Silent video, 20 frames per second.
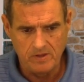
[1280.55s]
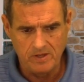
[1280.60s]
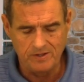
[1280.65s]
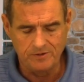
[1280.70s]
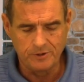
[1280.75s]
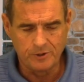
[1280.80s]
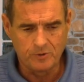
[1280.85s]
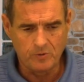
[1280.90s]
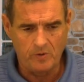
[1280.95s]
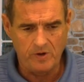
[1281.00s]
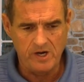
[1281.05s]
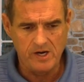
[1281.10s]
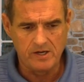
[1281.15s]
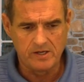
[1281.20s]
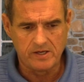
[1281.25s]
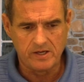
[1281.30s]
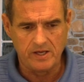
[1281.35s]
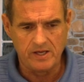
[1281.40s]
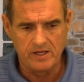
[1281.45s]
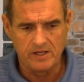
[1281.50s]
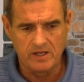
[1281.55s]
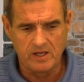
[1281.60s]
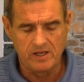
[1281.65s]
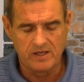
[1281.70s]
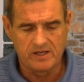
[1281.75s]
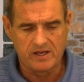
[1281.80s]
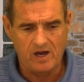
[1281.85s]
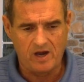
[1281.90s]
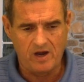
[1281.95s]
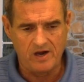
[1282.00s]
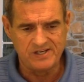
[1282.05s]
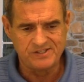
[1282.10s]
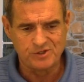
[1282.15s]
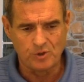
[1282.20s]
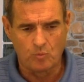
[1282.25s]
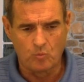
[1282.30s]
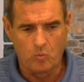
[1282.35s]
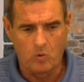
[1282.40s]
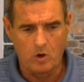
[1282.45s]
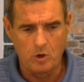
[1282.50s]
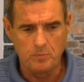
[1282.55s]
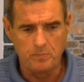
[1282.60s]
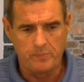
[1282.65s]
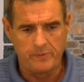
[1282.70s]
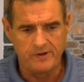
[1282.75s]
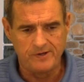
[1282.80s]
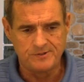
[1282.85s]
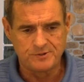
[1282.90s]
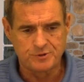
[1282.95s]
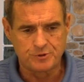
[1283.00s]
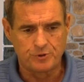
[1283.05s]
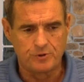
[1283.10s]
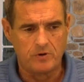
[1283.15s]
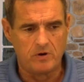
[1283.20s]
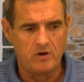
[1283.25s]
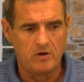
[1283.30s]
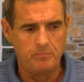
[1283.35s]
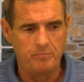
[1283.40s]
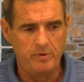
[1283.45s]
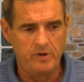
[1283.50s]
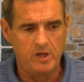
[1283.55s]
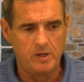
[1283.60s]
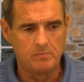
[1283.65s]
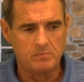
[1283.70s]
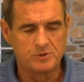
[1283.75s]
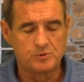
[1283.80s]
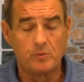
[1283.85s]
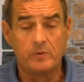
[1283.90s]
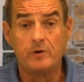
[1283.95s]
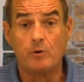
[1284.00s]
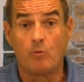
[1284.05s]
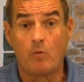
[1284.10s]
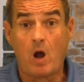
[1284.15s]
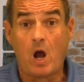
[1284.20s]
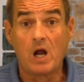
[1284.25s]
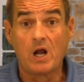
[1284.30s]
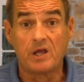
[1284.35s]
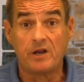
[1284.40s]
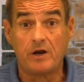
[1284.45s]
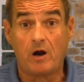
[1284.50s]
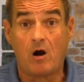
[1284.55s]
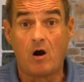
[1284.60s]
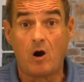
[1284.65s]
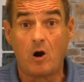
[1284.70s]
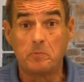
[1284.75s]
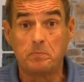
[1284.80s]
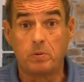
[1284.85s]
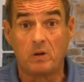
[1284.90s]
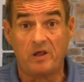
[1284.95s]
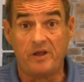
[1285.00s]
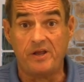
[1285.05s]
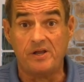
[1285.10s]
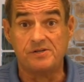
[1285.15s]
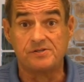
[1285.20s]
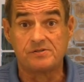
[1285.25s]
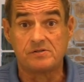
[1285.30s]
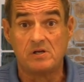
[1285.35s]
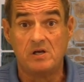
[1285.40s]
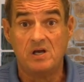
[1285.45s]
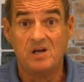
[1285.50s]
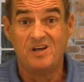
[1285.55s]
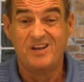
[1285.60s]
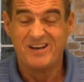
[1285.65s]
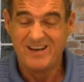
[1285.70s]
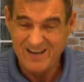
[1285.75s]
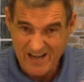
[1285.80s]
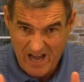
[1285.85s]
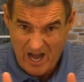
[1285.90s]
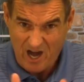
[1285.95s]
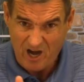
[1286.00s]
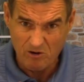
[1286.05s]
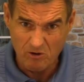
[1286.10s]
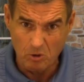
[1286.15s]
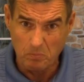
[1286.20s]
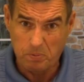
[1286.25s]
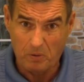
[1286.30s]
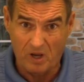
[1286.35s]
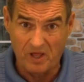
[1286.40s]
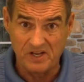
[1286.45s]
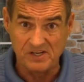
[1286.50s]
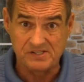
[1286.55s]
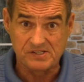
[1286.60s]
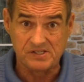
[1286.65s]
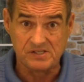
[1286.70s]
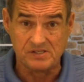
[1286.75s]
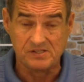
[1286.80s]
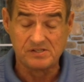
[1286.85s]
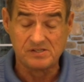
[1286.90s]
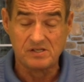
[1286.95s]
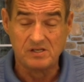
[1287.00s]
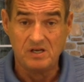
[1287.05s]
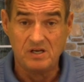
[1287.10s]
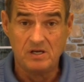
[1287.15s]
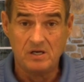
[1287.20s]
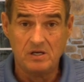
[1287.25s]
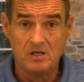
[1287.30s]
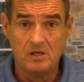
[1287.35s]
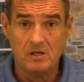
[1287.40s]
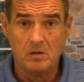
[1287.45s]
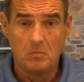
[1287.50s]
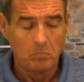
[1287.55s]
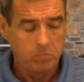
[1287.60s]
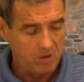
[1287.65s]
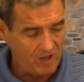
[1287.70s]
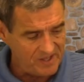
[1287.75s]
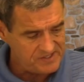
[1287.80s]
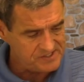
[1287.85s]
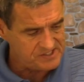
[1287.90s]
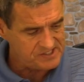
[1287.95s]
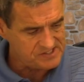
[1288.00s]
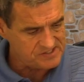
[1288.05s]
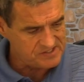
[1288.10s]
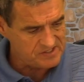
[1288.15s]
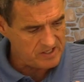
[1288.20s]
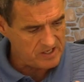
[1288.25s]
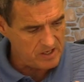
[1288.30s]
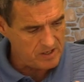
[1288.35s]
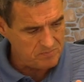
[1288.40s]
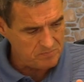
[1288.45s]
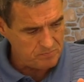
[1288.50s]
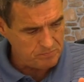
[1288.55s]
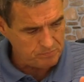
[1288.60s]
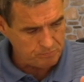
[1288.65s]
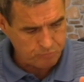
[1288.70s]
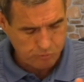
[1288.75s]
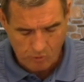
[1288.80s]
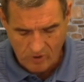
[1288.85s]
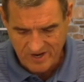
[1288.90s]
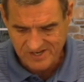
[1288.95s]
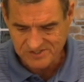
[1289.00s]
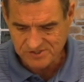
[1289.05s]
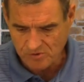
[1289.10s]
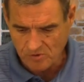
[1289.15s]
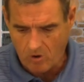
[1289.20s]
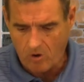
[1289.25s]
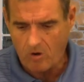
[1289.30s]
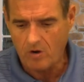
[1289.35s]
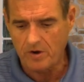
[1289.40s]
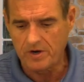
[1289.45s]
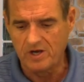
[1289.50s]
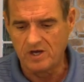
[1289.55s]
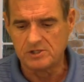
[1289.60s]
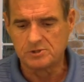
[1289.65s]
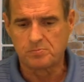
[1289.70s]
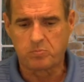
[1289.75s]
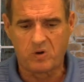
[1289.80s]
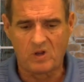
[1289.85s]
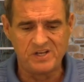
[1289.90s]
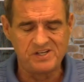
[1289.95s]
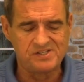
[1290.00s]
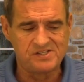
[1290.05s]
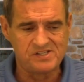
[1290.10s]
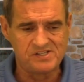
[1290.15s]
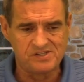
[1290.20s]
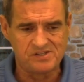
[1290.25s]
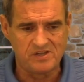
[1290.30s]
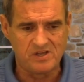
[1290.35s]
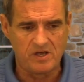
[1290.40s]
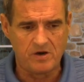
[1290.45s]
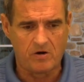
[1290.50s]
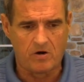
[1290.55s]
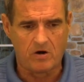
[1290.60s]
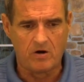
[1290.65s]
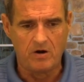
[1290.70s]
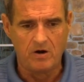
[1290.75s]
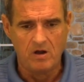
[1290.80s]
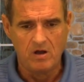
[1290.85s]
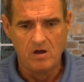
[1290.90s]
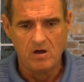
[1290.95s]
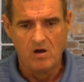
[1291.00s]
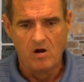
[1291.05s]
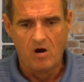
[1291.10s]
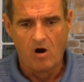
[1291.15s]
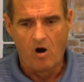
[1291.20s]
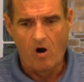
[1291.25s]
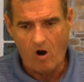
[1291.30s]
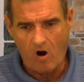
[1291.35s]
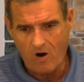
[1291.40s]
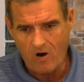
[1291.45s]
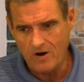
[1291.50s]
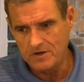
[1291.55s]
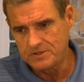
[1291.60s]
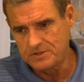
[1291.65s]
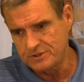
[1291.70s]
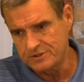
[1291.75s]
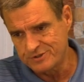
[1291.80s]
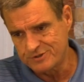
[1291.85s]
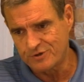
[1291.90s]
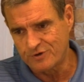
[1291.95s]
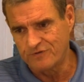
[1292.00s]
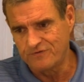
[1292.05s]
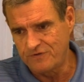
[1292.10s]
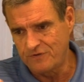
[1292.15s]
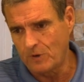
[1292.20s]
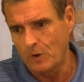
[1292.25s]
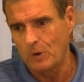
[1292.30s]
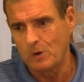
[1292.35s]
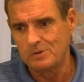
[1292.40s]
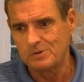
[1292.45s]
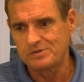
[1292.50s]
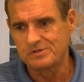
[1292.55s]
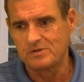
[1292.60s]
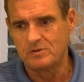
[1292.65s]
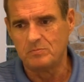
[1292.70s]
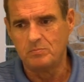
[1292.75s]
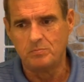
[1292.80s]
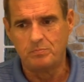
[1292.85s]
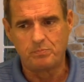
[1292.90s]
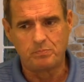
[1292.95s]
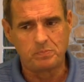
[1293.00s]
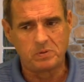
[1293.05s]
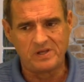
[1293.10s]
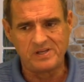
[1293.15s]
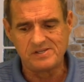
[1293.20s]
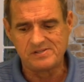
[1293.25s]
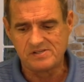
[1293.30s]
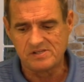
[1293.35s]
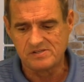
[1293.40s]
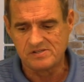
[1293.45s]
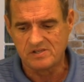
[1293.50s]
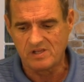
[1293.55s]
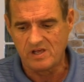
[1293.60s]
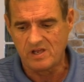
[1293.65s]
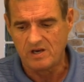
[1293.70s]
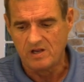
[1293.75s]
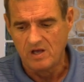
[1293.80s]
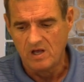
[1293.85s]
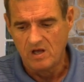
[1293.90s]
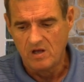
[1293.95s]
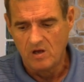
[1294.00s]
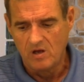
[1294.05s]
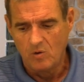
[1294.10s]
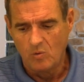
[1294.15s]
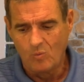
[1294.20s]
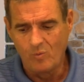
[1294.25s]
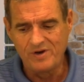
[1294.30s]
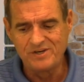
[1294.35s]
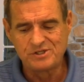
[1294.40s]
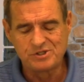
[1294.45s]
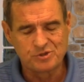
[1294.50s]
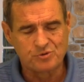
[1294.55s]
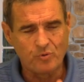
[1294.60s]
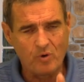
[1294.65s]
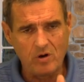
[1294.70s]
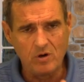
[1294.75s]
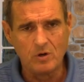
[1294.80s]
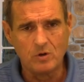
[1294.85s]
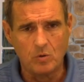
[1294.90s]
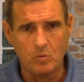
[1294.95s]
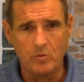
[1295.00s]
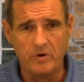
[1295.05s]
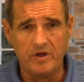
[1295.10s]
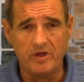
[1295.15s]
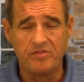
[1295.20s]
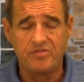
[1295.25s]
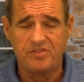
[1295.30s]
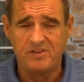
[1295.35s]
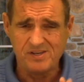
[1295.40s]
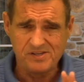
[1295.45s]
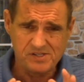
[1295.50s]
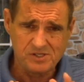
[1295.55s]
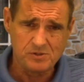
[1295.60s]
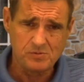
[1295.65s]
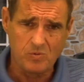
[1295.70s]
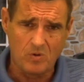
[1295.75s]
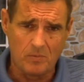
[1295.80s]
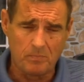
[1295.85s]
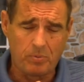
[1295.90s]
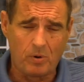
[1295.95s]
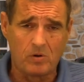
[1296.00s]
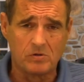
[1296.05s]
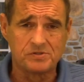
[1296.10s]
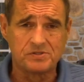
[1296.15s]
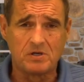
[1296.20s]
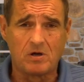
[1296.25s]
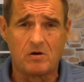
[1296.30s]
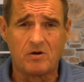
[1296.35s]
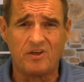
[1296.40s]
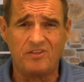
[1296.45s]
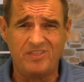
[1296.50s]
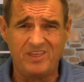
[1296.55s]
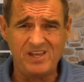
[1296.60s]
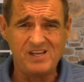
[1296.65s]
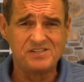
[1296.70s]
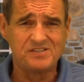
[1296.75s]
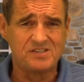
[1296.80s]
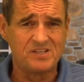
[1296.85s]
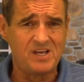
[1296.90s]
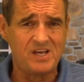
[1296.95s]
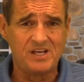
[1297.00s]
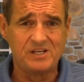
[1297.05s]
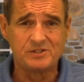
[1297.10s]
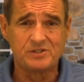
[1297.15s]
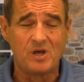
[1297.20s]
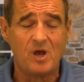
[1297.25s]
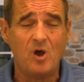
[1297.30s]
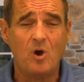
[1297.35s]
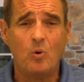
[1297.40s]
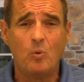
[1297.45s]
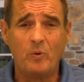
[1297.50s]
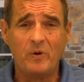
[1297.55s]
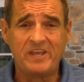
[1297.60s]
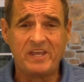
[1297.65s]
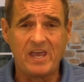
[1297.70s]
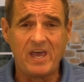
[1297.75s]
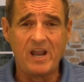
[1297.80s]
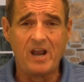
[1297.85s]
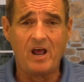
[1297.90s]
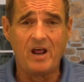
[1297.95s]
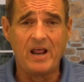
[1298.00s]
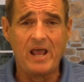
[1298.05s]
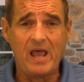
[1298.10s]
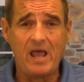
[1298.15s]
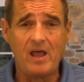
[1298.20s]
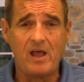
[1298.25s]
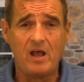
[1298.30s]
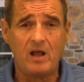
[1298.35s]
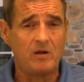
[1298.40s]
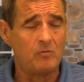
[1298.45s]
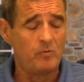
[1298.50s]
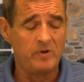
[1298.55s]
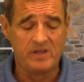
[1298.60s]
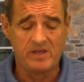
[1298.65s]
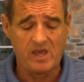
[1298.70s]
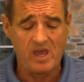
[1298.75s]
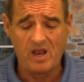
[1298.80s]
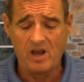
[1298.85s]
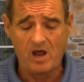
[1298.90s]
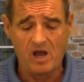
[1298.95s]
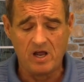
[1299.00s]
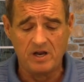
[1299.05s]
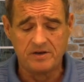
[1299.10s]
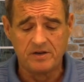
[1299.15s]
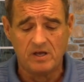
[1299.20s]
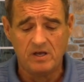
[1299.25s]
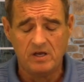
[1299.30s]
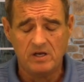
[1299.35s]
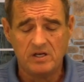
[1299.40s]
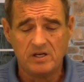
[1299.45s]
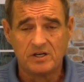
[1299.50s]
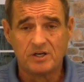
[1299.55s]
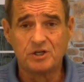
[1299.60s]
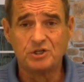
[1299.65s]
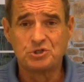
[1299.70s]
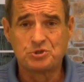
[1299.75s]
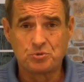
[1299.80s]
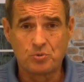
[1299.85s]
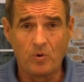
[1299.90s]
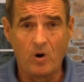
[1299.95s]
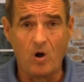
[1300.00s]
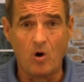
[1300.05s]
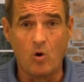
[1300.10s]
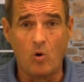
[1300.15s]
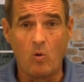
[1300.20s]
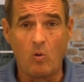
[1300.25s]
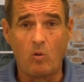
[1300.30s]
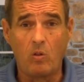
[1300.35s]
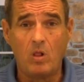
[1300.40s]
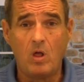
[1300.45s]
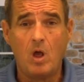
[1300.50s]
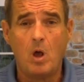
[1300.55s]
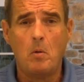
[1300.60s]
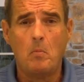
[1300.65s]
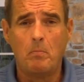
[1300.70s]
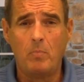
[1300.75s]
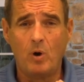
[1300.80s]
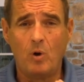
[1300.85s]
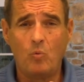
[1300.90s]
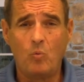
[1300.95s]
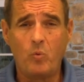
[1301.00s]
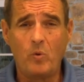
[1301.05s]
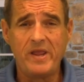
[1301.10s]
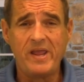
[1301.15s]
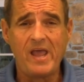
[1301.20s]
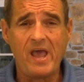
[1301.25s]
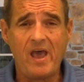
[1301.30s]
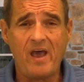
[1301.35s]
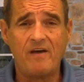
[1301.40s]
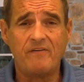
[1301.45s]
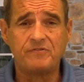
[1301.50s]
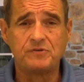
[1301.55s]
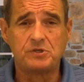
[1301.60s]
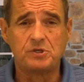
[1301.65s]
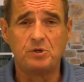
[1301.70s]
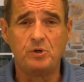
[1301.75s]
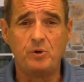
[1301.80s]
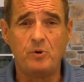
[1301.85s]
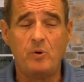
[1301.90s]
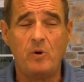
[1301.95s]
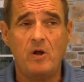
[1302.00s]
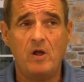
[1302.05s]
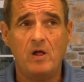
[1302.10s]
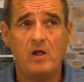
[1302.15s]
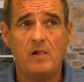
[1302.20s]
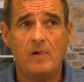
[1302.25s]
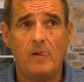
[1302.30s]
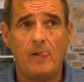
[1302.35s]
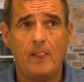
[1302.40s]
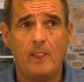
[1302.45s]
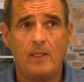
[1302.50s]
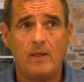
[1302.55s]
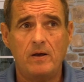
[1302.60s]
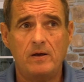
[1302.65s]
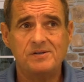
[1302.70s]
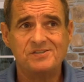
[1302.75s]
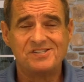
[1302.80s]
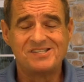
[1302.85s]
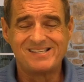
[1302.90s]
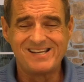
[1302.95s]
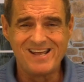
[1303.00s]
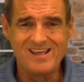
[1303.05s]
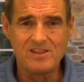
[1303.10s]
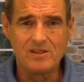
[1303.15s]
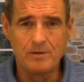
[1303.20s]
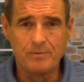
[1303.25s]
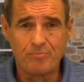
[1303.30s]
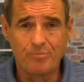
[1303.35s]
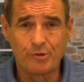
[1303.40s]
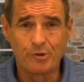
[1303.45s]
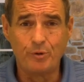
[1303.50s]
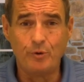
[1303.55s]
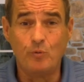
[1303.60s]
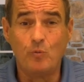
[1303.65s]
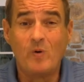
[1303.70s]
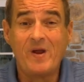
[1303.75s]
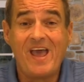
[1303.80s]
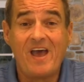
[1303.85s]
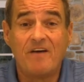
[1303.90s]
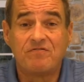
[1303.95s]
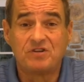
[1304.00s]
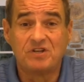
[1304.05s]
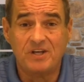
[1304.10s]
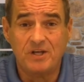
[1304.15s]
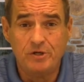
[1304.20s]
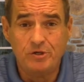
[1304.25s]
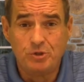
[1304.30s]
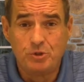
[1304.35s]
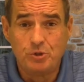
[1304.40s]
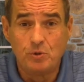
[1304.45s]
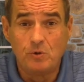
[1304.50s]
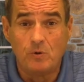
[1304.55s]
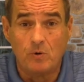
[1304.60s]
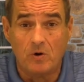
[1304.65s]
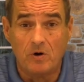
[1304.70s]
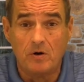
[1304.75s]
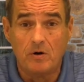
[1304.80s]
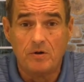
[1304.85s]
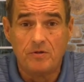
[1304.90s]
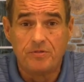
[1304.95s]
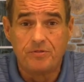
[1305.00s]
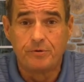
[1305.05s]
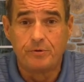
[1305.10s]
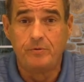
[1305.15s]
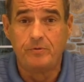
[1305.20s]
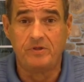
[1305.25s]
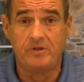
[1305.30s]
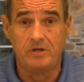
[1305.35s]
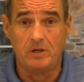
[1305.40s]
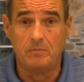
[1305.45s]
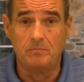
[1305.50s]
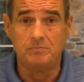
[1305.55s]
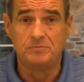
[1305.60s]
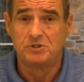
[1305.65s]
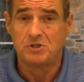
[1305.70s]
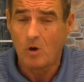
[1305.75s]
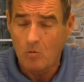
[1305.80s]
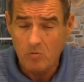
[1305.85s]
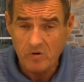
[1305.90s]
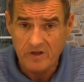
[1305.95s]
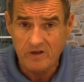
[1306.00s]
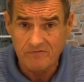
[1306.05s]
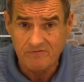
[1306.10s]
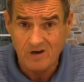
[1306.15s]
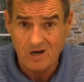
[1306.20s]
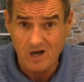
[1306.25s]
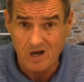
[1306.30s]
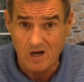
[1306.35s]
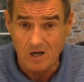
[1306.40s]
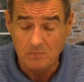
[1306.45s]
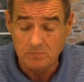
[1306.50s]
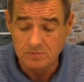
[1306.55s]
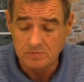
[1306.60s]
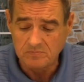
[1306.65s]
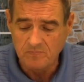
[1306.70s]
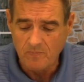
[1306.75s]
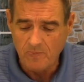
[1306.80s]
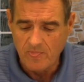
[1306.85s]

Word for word: in the Greek, it, it carries a word picture of being between a rock and a hard place, narrow places, places that press on us, places that are hard to traverse, and places that we struggle with. This is what Paul's talking. These things we cannot have, we cannot control, but we have to see them through. We have to endure through them. Don't give up.